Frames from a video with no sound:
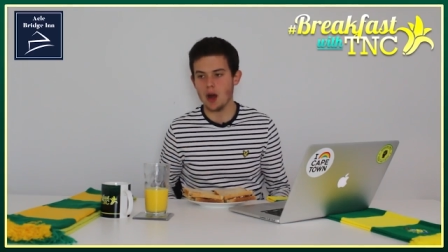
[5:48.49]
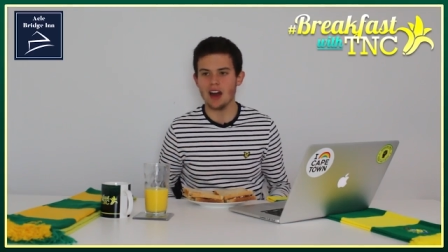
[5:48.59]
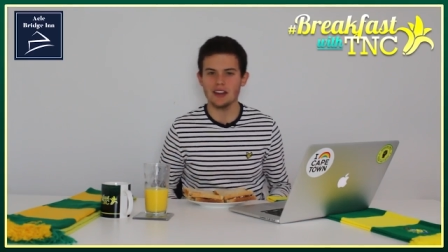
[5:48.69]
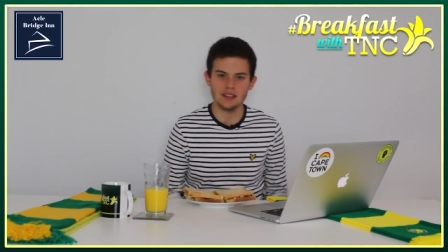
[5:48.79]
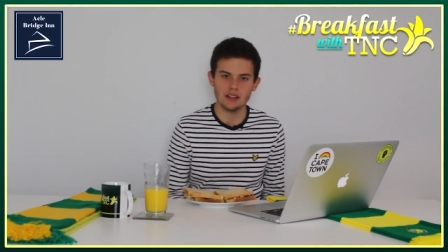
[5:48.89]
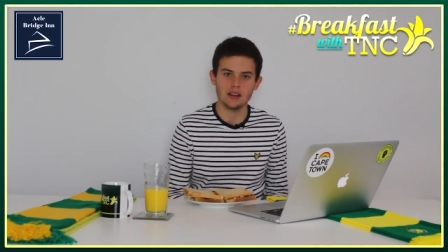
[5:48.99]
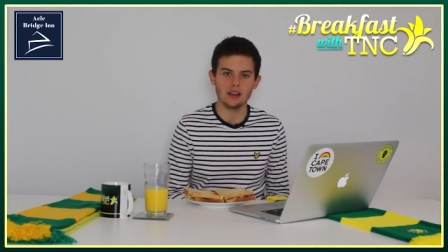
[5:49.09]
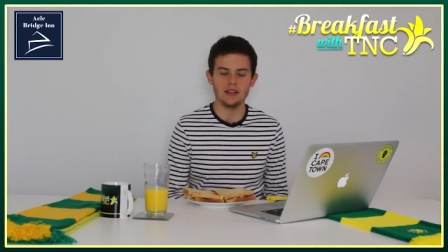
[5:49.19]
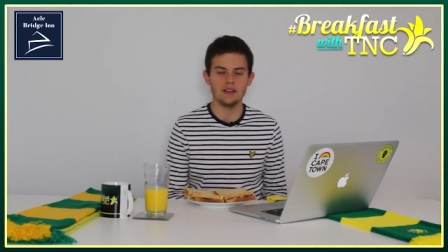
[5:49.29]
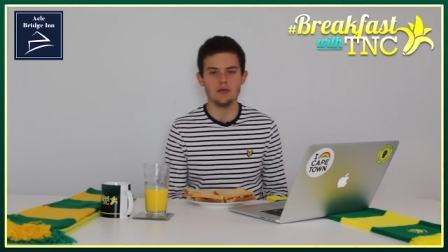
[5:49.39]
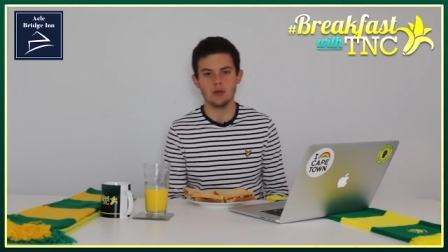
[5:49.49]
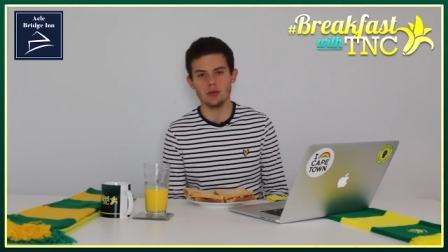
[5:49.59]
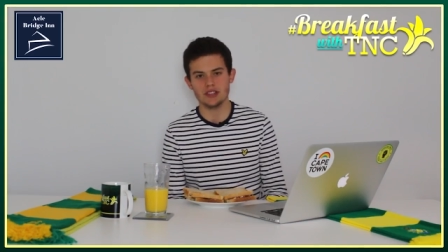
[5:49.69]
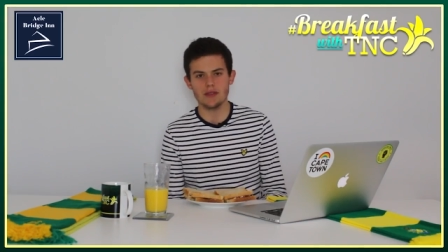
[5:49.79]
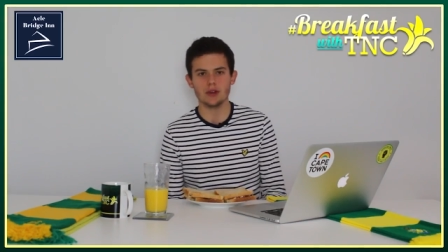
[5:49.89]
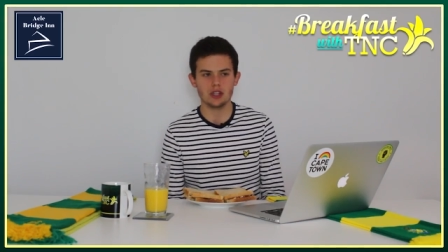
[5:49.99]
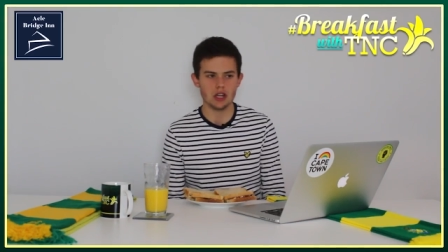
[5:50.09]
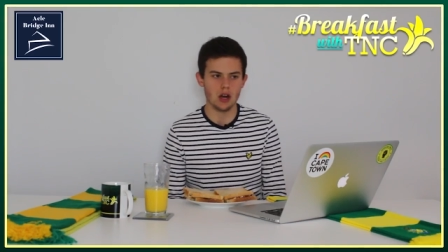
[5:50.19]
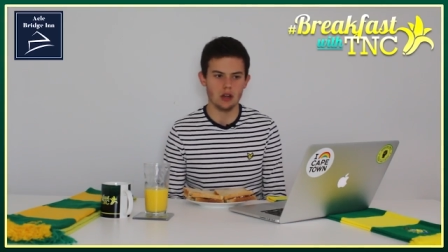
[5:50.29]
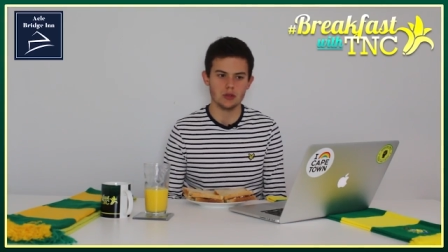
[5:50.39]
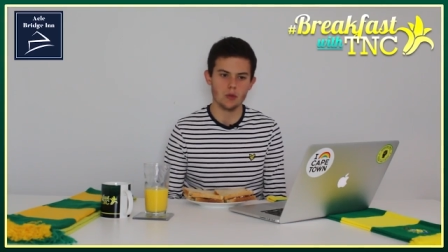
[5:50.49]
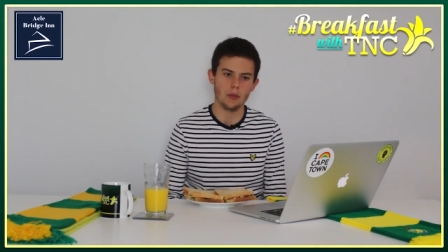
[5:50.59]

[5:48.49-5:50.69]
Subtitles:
well, he was given a chance